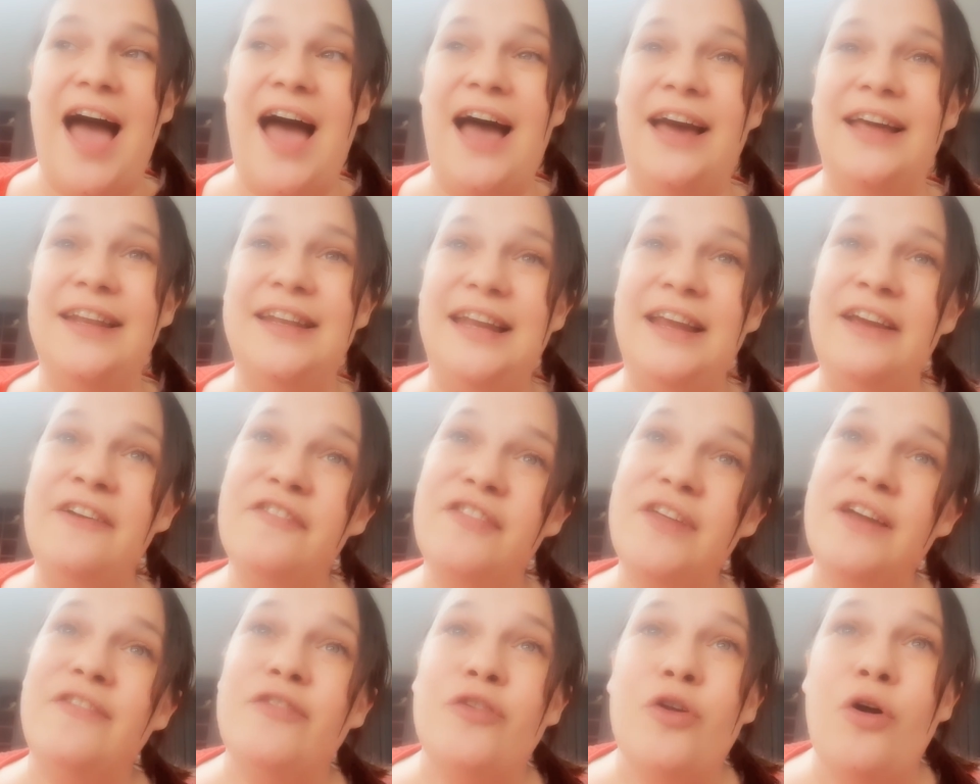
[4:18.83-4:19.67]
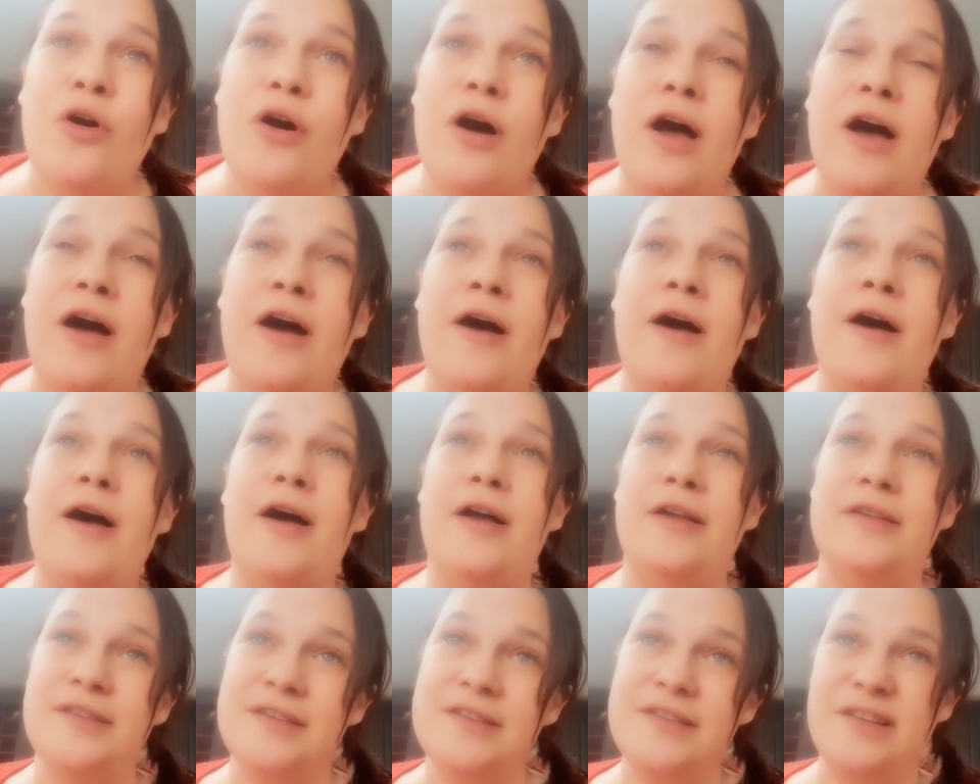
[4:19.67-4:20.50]
And if they've got
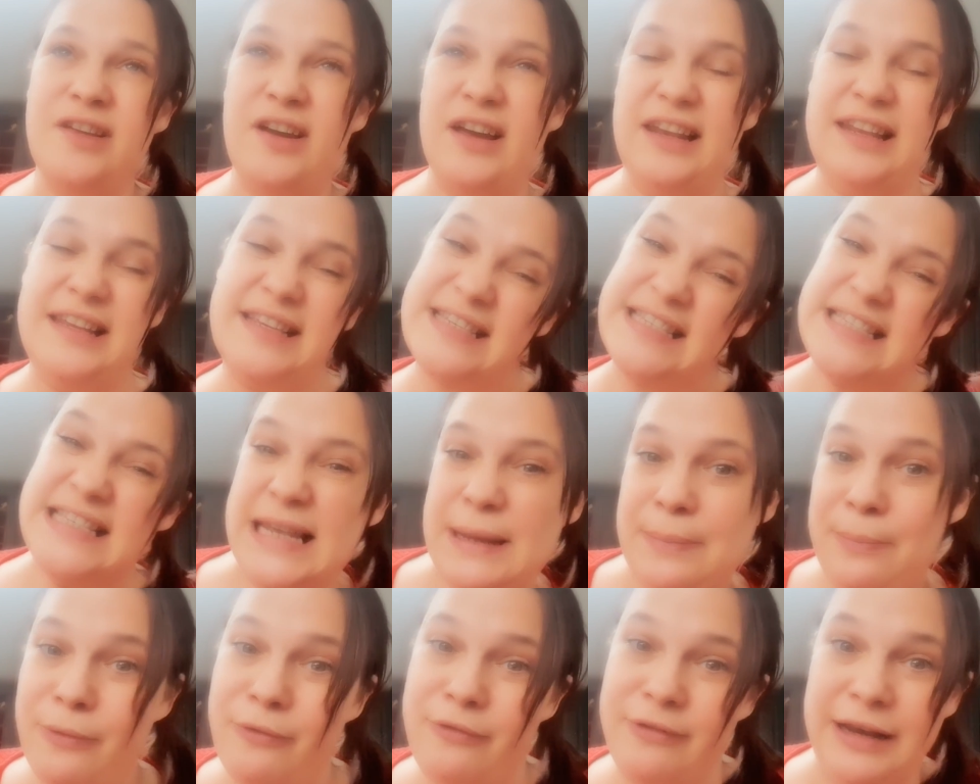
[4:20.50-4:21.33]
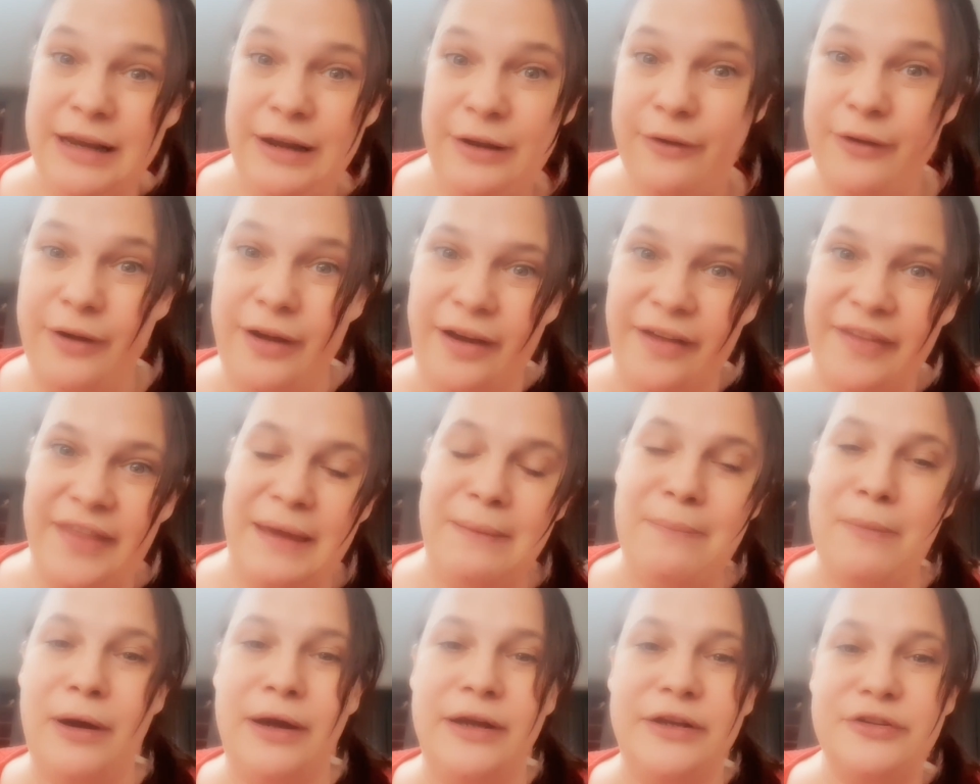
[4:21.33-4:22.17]
a slightly slippery lawyer, they
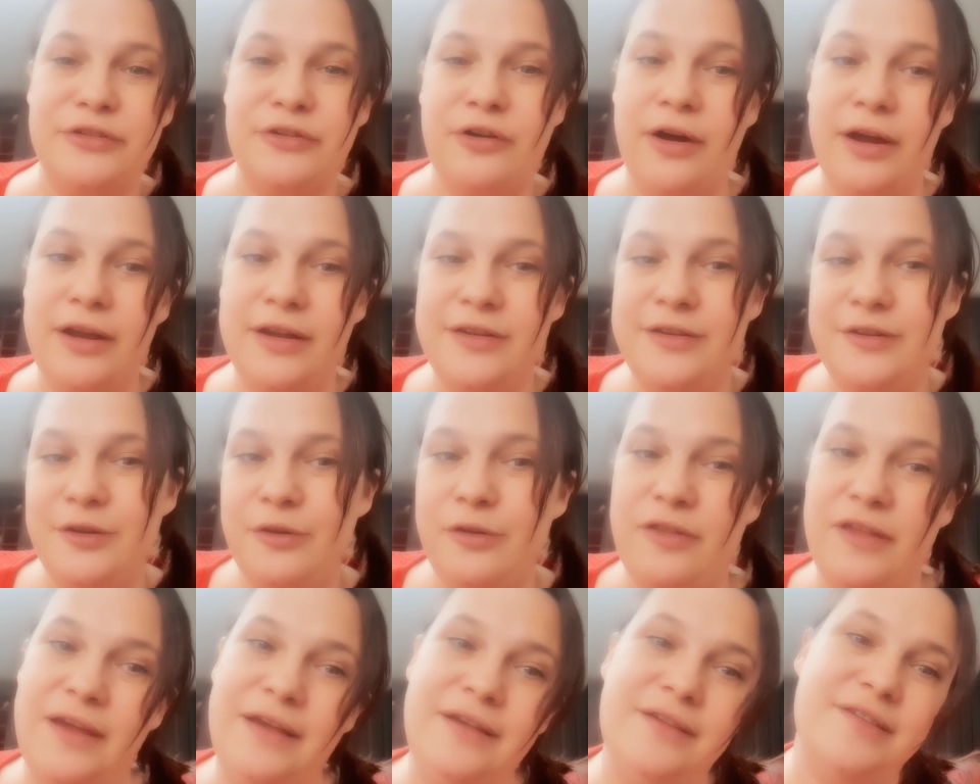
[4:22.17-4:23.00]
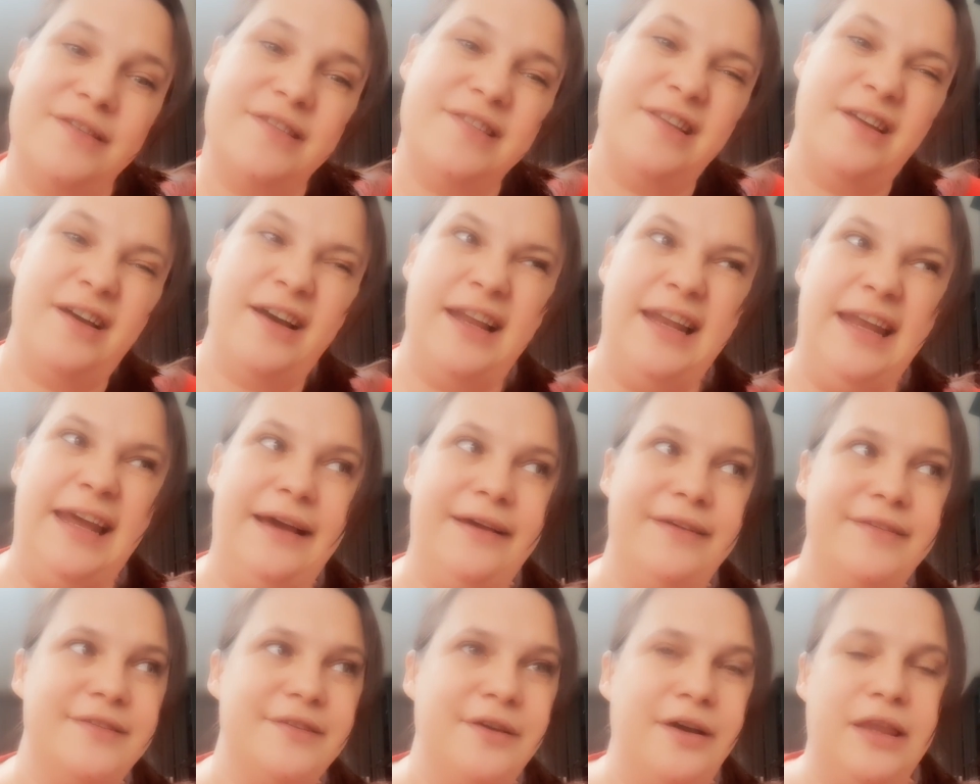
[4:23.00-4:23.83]
might try and do things slightly
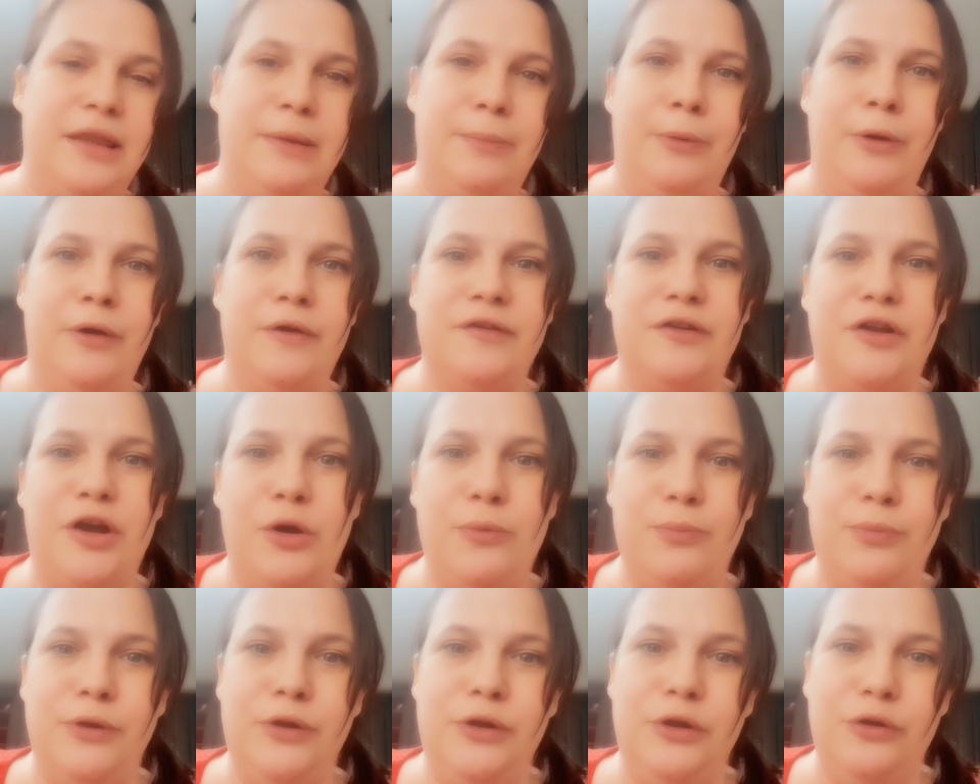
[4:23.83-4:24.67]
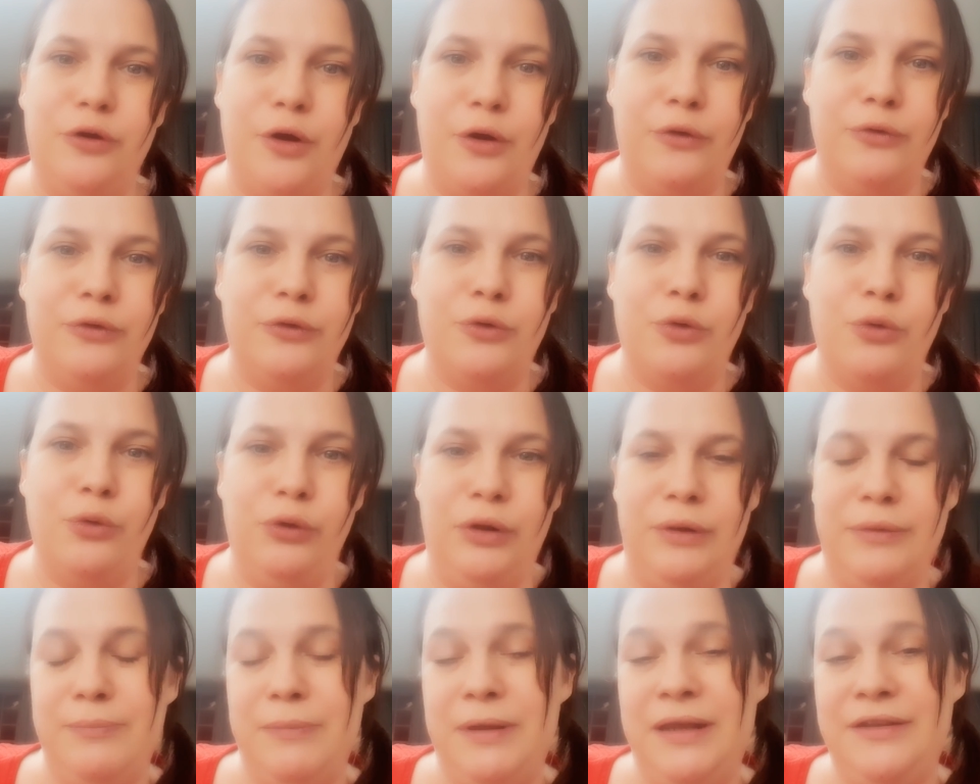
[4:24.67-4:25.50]
outside the books and hope that you don't
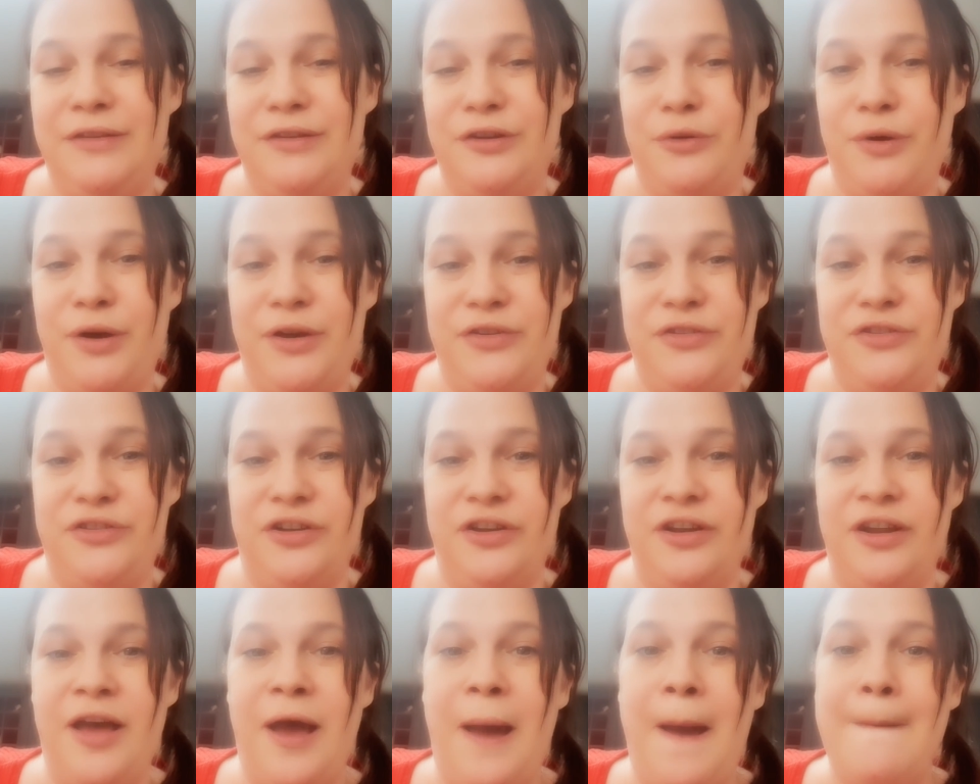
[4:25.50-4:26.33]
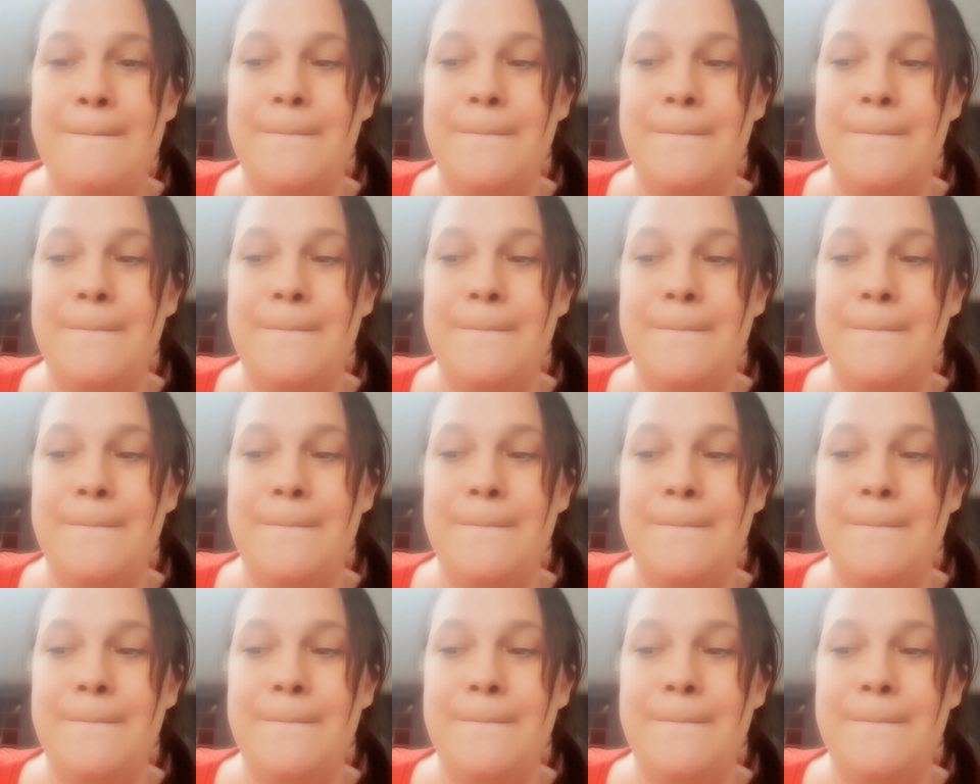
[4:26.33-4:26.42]
call into question.